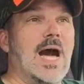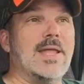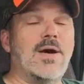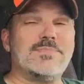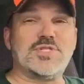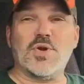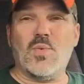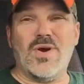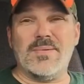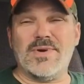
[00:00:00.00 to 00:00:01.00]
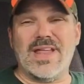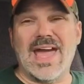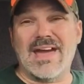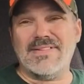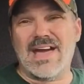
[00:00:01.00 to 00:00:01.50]
not sure what I'm going to
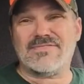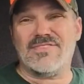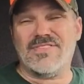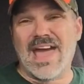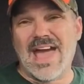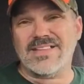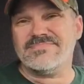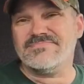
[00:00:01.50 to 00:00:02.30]
have after that,